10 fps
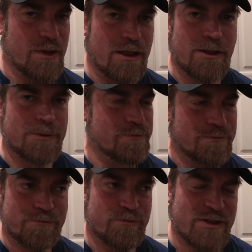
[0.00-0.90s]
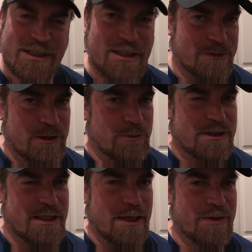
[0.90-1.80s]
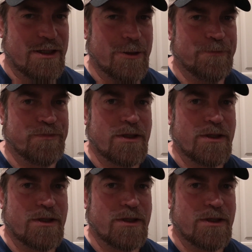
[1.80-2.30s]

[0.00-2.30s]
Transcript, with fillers: Um, a little bit of thyme in there.